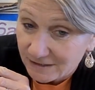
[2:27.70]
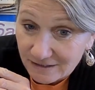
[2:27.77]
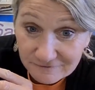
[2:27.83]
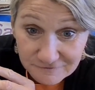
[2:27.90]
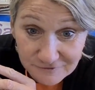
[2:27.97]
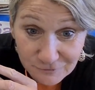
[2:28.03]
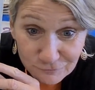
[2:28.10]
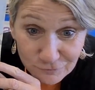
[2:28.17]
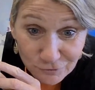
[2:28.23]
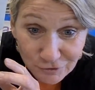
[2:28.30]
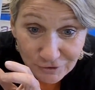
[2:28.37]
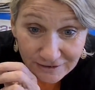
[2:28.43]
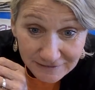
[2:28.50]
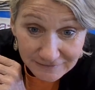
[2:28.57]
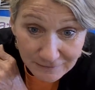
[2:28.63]
if you
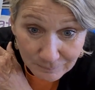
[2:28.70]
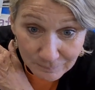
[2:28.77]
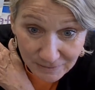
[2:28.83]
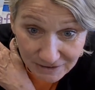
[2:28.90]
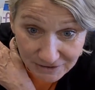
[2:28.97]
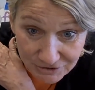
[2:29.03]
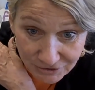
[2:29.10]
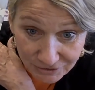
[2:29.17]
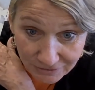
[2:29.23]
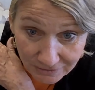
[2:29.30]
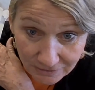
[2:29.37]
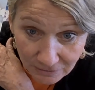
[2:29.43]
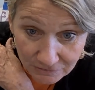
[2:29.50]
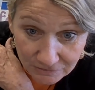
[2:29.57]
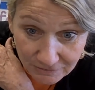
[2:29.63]
look at the picture,
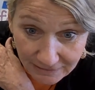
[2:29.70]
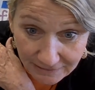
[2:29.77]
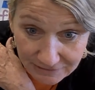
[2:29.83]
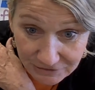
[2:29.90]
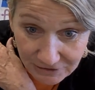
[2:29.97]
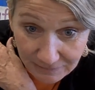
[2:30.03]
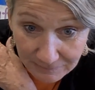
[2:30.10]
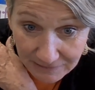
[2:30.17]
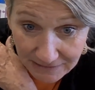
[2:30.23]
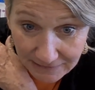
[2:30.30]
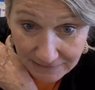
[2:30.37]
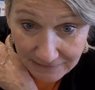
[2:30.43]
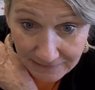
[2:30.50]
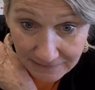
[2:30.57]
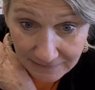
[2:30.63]
look at Jamie.
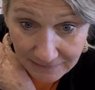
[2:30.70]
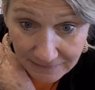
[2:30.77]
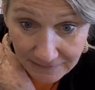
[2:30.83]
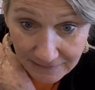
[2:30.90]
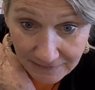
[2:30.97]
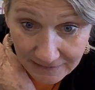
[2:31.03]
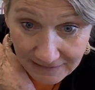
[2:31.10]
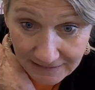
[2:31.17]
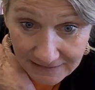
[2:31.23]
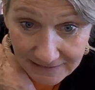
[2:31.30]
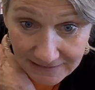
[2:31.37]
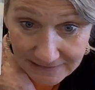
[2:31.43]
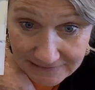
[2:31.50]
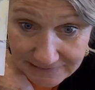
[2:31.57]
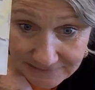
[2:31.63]

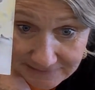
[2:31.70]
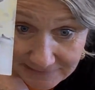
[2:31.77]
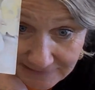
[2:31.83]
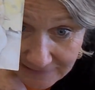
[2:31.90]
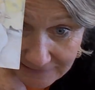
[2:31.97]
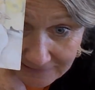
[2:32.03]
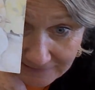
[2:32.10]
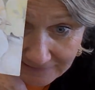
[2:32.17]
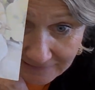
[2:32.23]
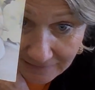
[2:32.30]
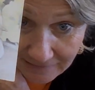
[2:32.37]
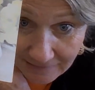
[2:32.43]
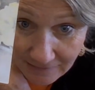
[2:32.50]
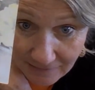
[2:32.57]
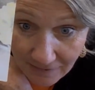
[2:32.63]
He's sitting
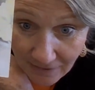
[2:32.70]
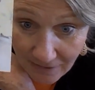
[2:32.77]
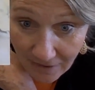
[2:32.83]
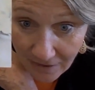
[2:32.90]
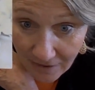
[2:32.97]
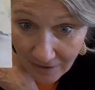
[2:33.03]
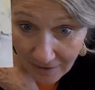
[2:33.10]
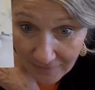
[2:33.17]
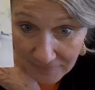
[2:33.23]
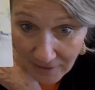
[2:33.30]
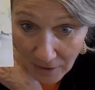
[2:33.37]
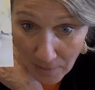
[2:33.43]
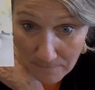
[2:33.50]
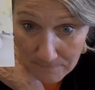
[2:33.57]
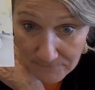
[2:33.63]
on
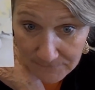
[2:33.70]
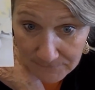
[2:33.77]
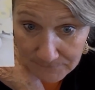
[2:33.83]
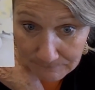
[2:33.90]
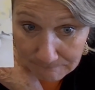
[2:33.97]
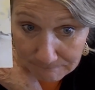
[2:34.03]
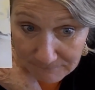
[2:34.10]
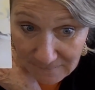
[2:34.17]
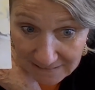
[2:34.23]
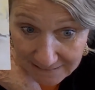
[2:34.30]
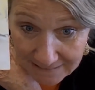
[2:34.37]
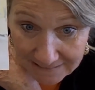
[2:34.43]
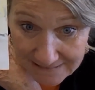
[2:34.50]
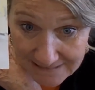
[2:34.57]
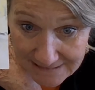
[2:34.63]
the
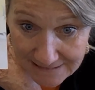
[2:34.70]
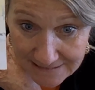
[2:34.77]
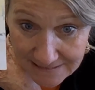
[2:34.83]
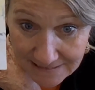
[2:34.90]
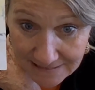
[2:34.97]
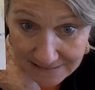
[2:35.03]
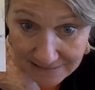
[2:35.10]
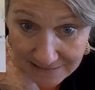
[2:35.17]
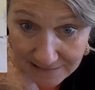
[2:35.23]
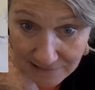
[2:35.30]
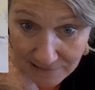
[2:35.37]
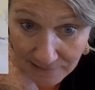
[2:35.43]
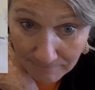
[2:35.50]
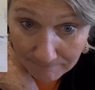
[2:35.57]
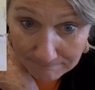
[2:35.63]
biggest
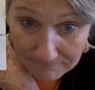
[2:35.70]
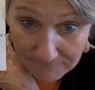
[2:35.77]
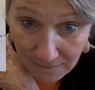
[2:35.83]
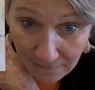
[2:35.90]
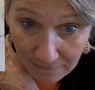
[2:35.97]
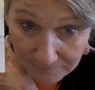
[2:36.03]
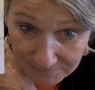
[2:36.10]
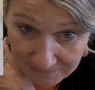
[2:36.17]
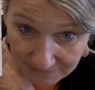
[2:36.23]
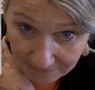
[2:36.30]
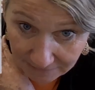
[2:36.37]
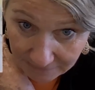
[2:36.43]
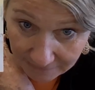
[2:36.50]
pumpkin.